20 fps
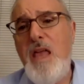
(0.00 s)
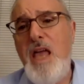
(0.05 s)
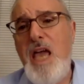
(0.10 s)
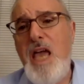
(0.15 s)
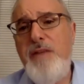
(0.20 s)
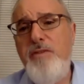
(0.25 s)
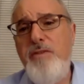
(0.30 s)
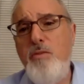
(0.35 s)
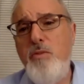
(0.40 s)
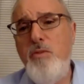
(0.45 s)
And
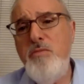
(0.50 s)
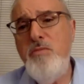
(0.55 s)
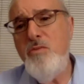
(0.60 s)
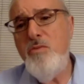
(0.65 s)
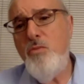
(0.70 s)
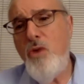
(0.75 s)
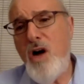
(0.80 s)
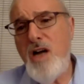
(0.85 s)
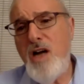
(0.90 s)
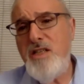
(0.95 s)
if a woman
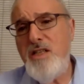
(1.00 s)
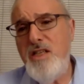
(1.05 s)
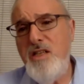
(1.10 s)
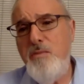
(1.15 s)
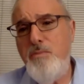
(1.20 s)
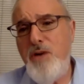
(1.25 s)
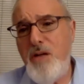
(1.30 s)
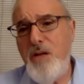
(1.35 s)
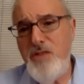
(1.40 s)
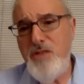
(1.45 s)
walked in the
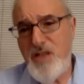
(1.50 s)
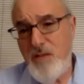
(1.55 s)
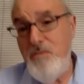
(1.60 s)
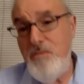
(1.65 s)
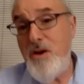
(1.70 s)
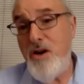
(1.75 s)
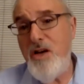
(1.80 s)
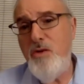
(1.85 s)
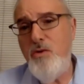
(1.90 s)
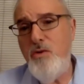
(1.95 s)
public, a
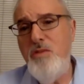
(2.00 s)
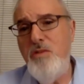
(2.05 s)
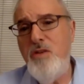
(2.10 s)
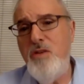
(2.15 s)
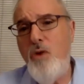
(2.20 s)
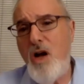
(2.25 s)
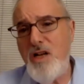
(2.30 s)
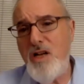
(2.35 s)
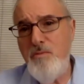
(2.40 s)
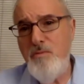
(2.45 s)
married woman
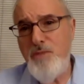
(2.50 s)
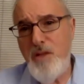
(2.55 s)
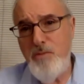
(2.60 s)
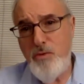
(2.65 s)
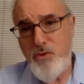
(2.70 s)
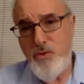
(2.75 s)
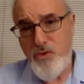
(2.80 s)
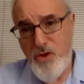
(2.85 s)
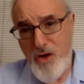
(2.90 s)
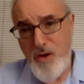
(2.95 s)
walked in
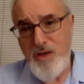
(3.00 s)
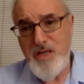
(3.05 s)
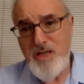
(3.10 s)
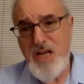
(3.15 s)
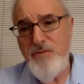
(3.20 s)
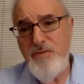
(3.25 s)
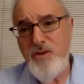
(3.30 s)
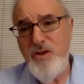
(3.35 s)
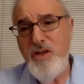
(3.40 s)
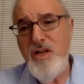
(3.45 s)
public with her hair
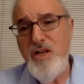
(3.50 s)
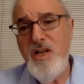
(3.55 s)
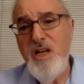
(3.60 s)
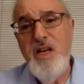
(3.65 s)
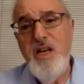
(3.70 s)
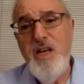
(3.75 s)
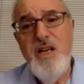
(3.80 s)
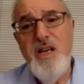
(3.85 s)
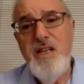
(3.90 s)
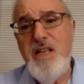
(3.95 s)
uncovered,
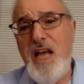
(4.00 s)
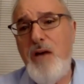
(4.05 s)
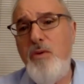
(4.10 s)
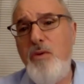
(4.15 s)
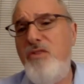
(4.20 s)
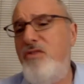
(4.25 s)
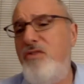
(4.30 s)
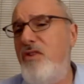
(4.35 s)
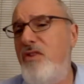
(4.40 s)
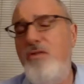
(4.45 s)
that
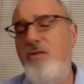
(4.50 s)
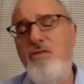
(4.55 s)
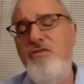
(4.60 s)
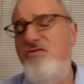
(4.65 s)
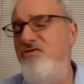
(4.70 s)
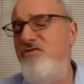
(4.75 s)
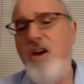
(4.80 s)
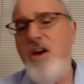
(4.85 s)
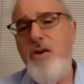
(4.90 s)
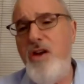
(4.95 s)
was
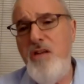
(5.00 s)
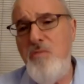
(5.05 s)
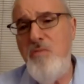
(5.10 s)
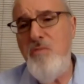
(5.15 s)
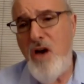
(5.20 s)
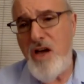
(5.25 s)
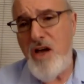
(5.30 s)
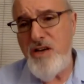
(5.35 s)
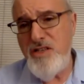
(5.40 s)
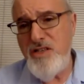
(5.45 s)
very
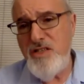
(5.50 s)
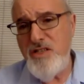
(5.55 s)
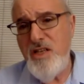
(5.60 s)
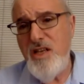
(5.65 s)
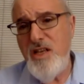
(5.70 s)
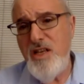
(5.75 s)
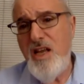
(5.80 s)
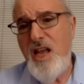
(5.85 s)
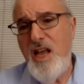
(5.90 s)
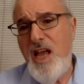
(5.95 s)
immodest
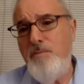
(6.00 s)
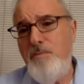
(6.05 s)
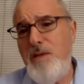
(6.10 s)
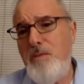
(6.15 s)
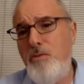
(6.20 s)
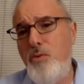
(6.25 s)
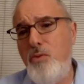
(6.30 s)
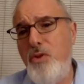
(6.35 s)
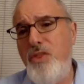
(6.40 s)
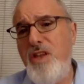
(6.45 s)
and
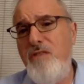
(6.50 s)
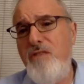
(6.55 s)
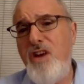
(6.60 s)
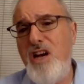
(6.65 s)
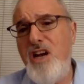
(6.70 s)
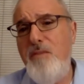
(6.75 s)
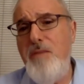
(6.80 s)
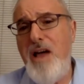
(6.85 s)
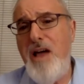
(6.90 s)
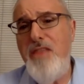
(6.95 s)
people would think
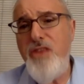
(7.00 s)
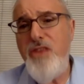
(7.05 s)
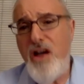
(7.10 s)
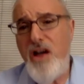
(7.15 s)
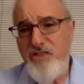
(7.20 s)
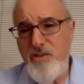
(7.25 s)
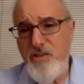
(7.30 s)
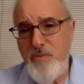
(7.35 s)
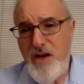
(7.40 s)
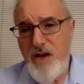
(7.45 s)
very bad
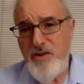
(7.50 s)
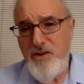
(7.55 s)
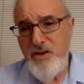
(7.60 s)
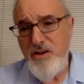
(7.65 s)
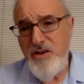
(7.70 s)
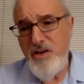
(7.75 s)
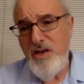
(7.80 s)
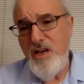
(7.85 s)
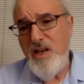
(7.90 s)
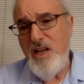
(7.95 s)
thoughts about her.
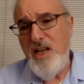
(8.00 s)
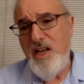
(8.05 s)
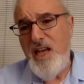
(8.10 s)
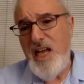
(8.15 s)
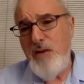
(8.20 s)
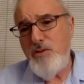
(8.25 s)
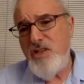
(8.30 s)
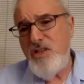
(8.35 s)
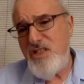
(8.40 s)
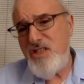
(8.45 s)
And
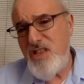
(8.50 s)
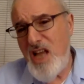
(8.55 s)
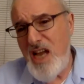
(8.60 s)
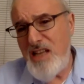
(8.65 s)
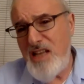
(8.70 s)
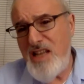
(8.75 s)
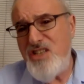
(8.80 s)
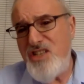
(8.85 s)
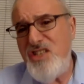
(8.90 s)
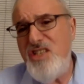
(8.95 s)
it was a sign
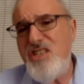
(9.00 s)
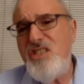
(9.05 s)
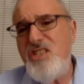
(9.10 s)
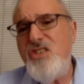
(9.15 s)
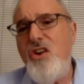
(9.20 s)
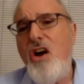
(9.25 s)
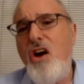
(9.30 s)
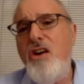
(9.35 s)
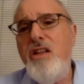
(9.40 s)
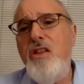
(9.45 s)
that she
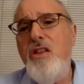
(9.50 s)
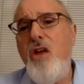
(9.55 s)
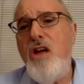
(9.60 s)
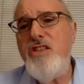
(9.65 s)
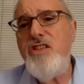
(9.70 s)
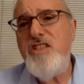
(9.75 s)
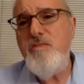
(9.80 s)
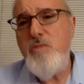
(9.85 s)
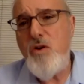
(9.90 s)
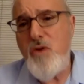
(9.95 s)
discarded
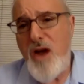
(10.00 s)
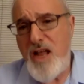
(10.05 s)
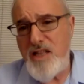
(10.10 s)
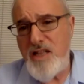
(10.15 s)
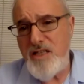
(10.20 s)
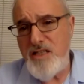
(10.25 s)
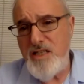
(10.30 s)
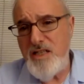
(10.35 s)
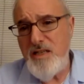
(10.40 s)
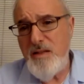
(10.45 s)
laws of
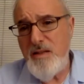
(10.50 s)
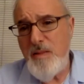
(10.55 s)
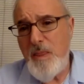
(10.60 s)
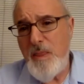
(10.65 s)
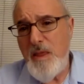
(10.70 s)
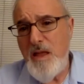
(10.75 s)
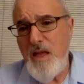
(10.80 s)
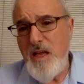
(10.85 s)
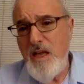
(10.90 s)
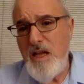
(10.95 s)
morality.
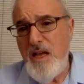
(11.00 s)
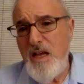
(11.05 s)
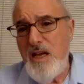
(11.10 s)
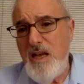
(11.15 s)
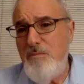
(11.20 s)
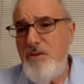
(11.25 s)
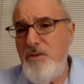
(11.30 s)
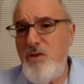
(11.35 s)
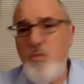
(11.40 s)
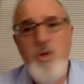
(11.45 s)

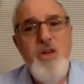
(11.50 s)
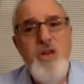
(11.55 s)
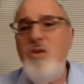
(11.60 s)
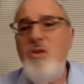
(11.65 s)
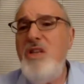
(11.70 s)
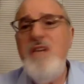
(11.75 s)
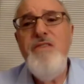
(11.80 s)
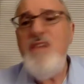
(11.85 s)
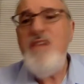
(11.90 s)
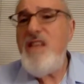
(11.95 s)
But we don't
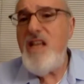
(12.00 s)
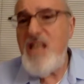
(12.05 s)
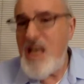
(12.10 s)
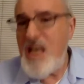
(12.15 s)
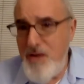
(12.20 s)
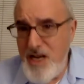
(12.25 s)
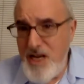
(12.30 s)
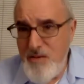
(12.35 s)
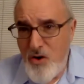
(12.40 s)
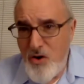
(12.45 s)
live at that
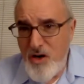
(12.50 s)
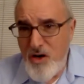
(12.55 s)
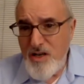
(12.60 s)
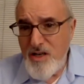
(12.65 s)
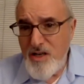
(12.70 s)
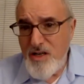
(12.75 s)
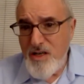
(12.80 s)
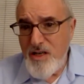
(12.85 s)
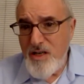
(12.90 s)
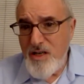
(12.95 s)
time anymore.
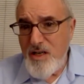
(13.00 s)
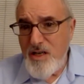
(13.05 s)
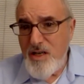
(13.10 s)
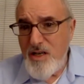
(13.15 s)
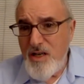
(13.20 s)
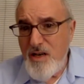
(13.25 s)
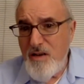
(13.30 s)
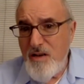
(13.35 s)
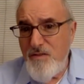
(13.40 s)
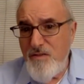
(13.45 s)

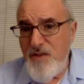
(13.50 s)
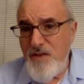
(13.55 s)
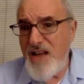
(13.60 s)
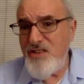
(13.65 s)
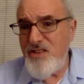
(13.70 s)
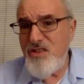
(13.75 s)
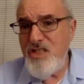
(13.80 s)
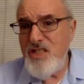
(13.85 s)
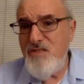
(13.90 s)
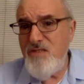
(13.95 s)

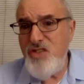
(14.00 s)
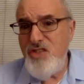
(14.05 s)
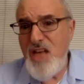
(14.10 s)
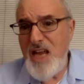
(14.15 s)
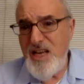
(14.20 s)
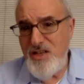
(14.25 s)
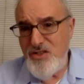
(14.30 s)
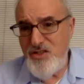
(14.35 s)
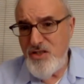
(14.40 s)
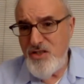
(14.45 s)
Fashions have
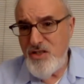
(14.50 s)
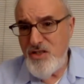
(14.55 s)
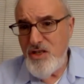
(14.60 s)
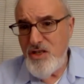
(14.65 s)
changed.